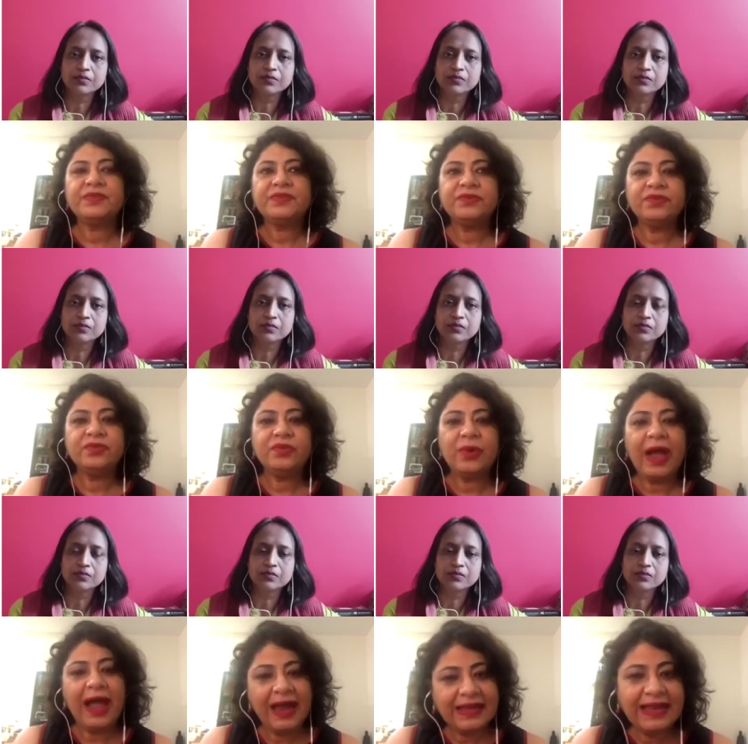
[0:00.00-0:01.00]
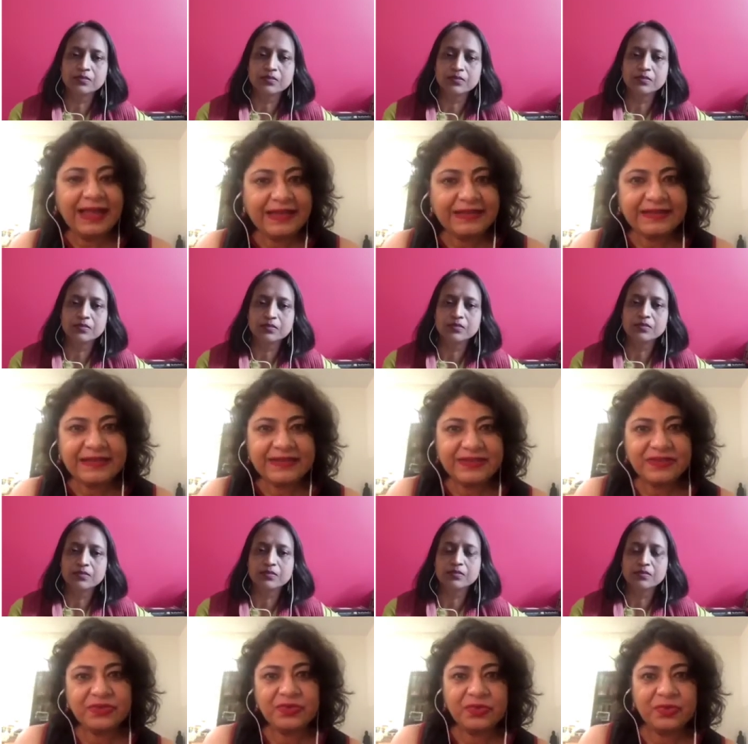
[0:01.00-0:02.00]
Speaker 1: to highlight it
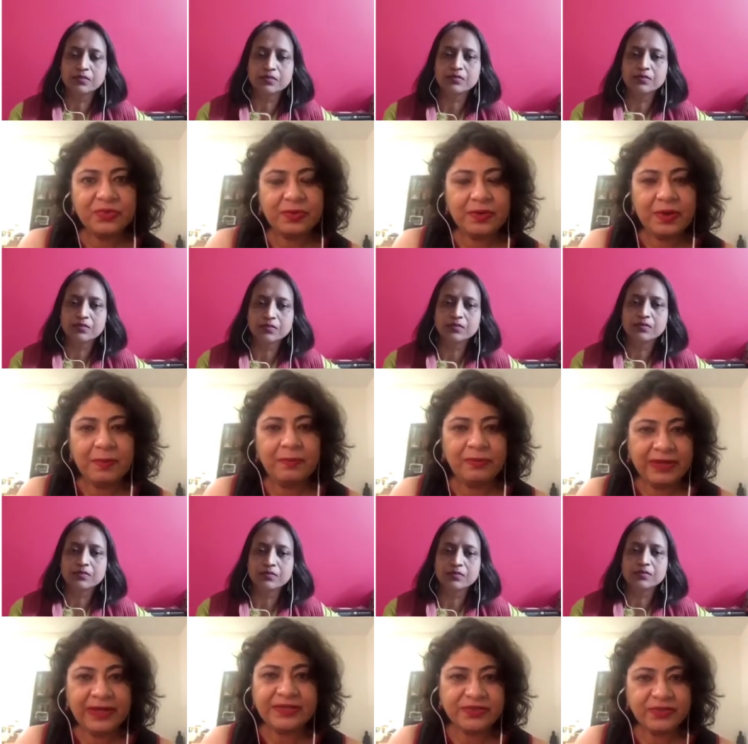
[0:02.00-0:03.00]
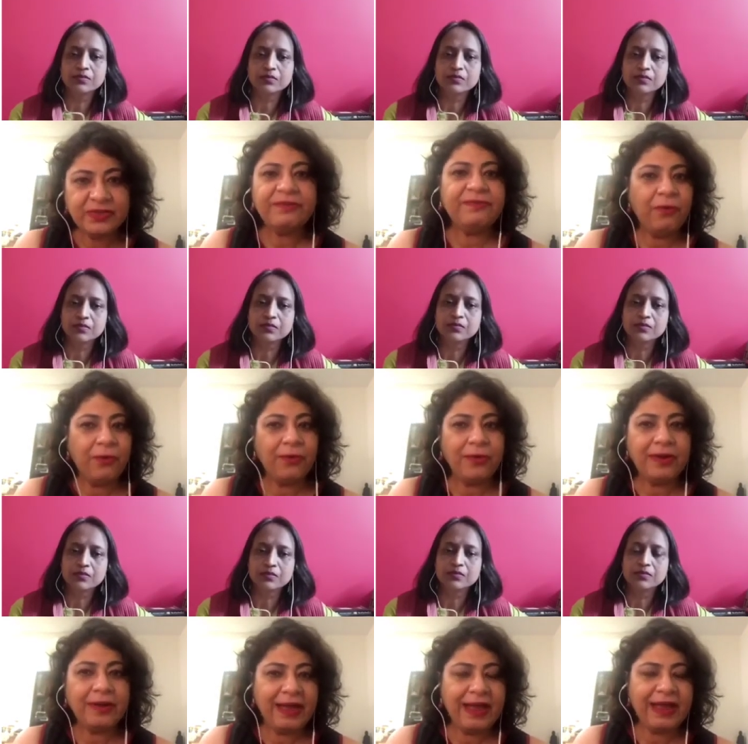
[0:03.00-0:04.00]
to uh, bring it to the fore
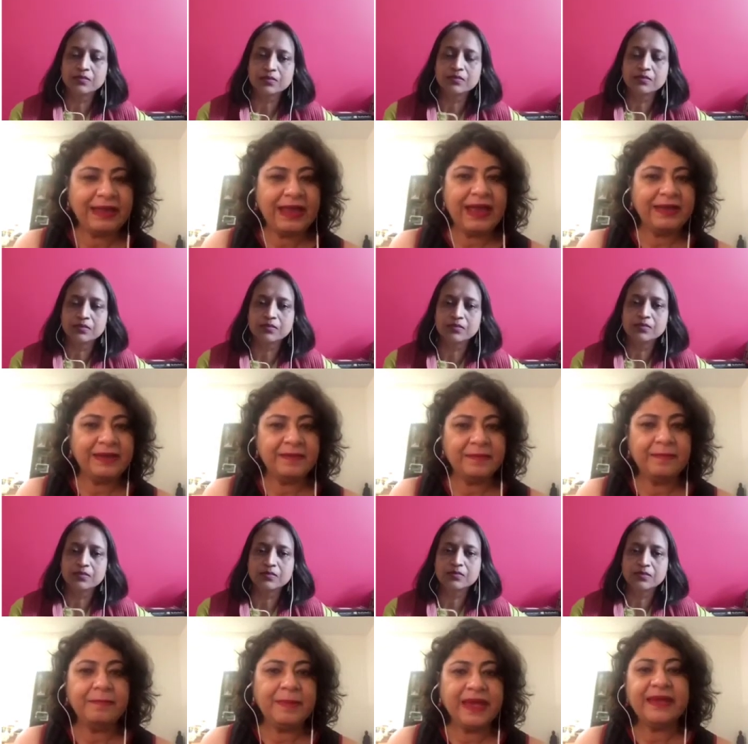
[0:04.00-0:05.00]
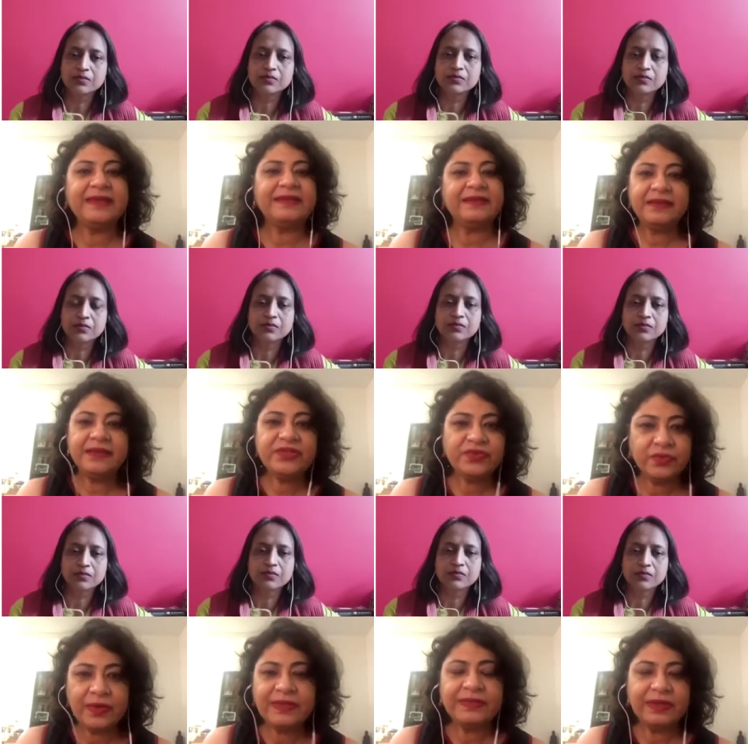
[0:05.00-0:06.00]
and, and make it an issue.
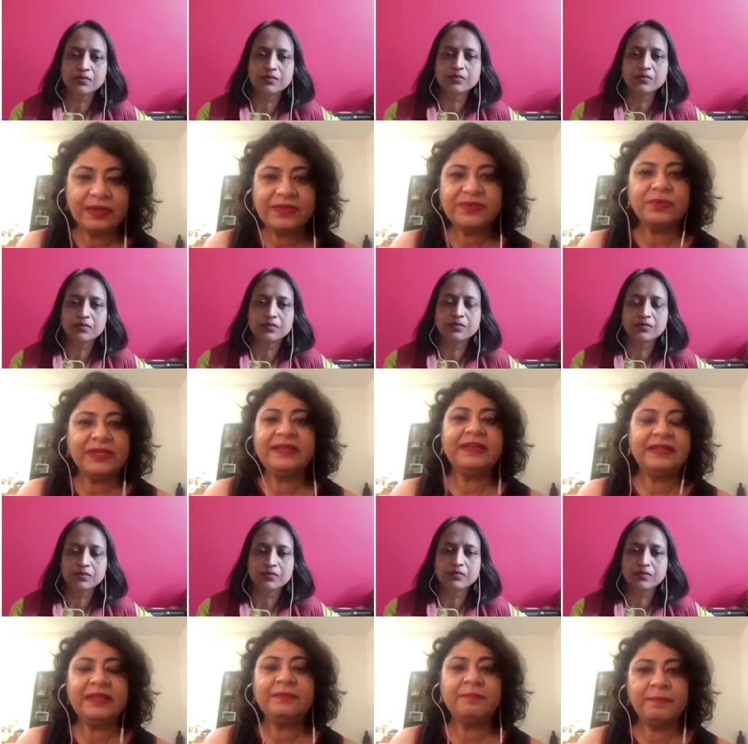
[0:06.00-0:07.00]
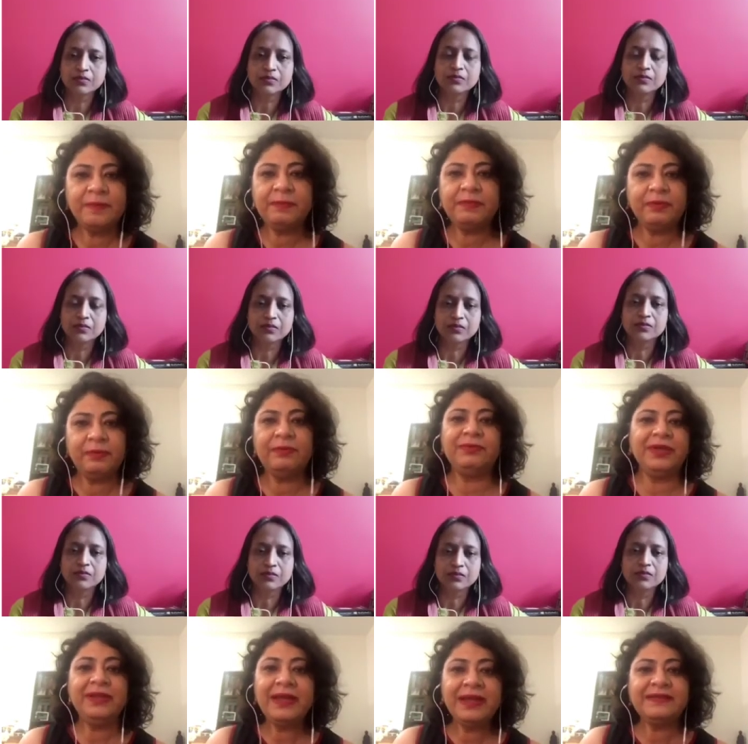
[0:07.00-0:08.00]
And it's only then that people will
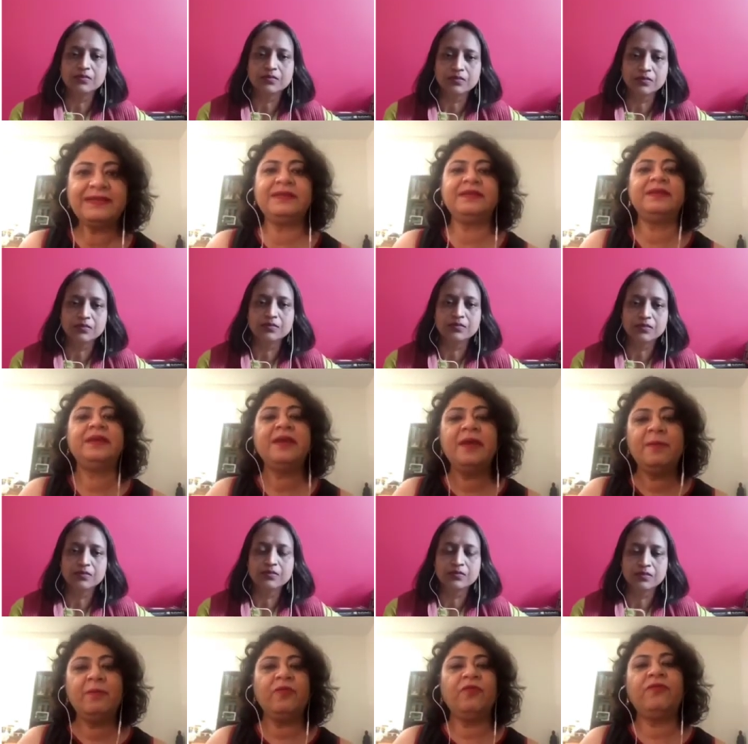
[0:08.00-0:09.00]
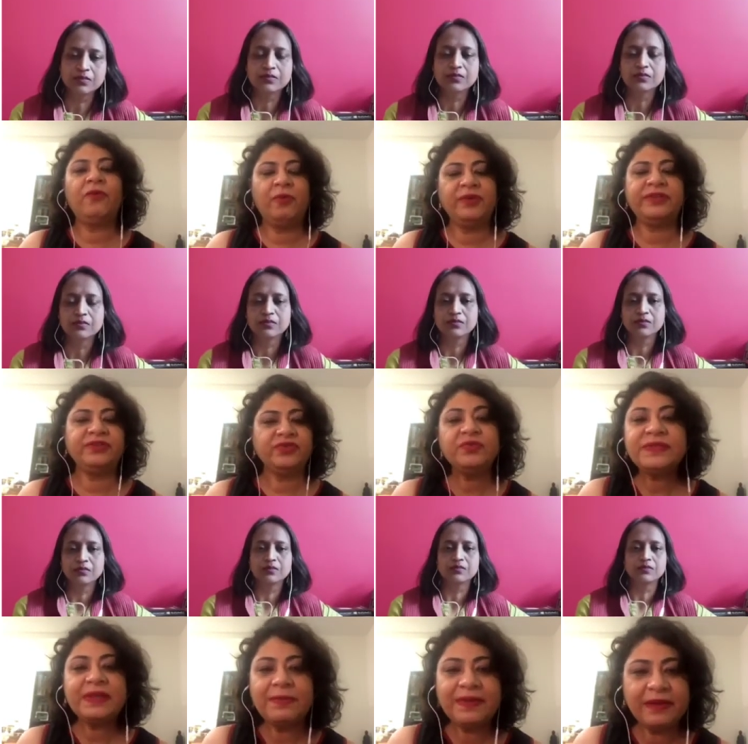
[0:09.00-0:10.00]
realize and move forward and do
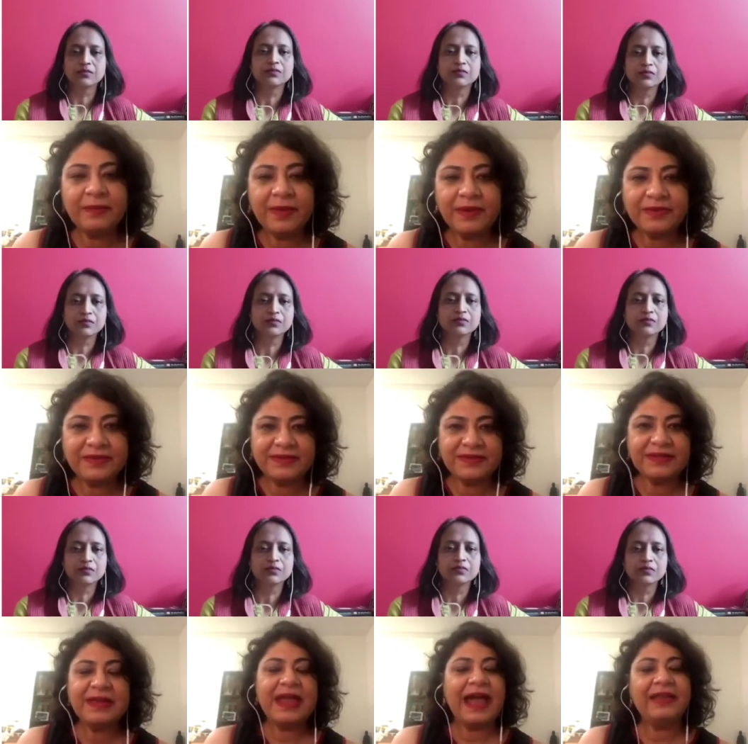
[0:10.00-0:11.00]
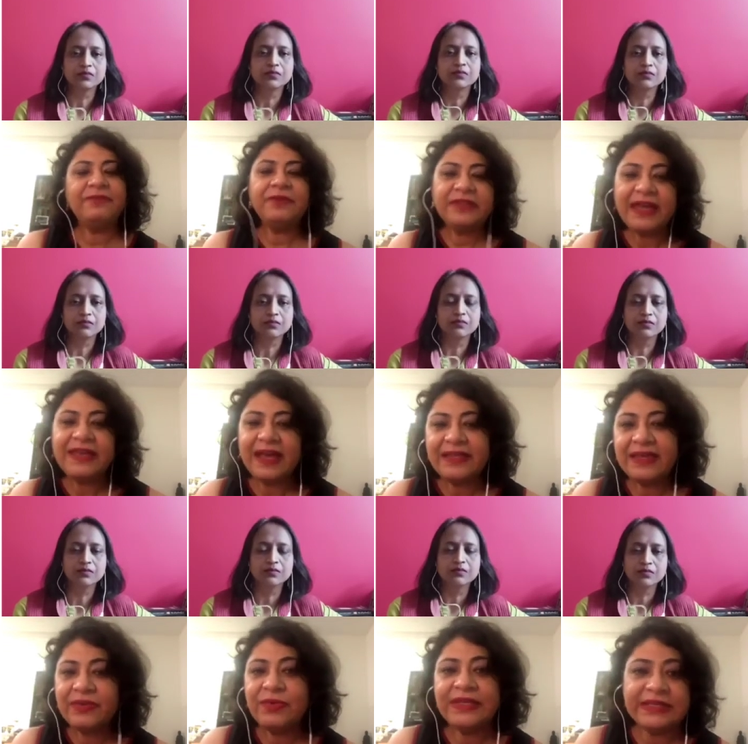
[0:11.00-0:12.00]
something about it. And for that, I think
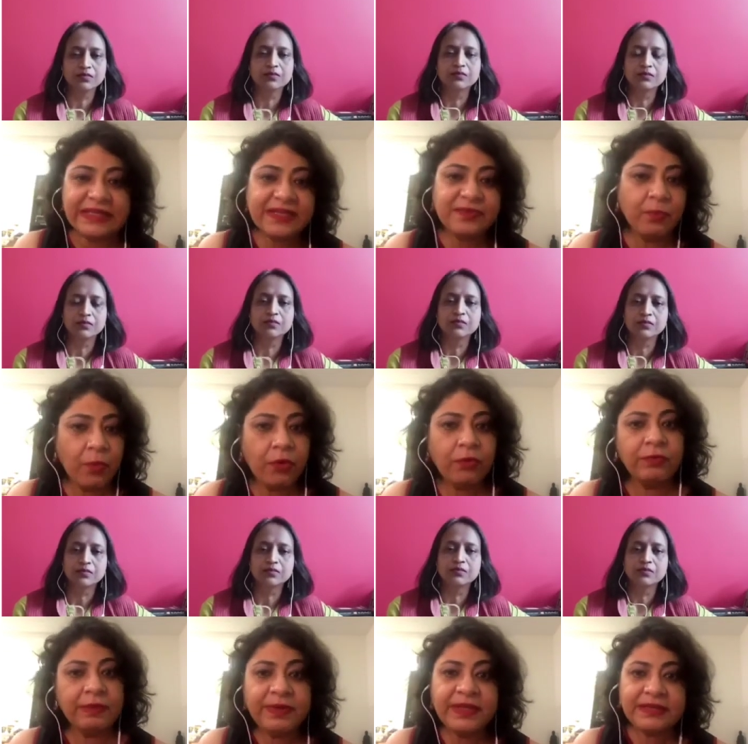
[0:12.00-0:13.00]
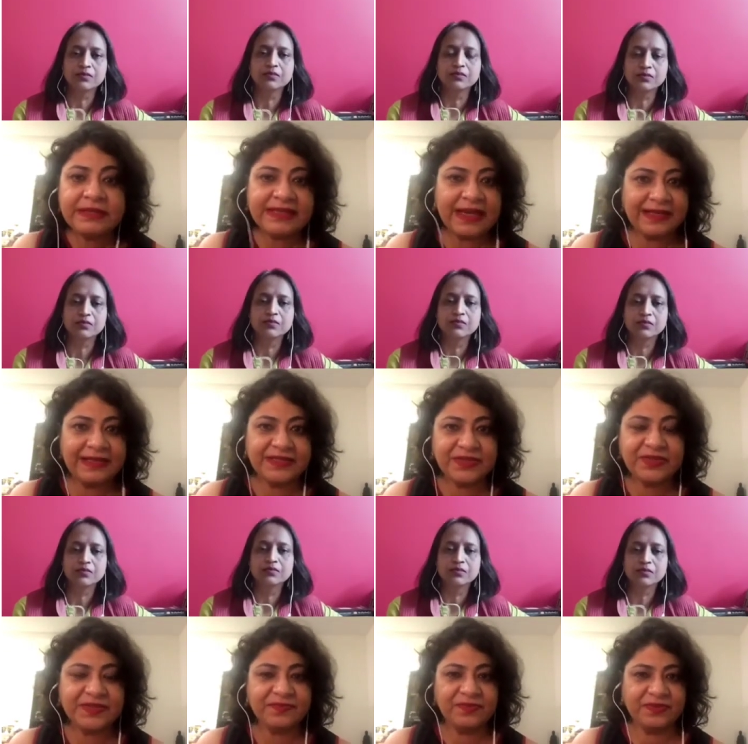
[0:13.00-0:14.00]
we need more women in science to,
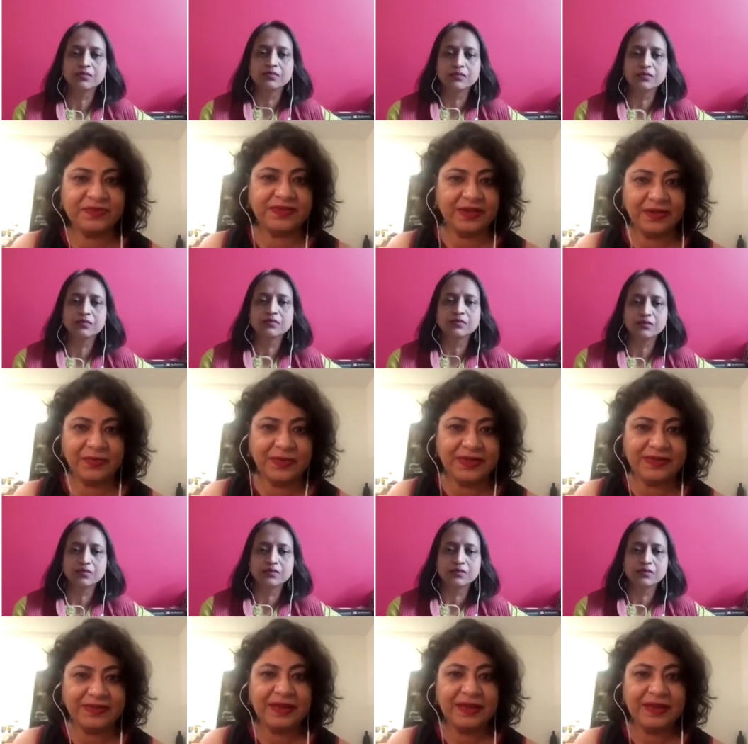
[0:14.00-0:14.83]
for, to start with.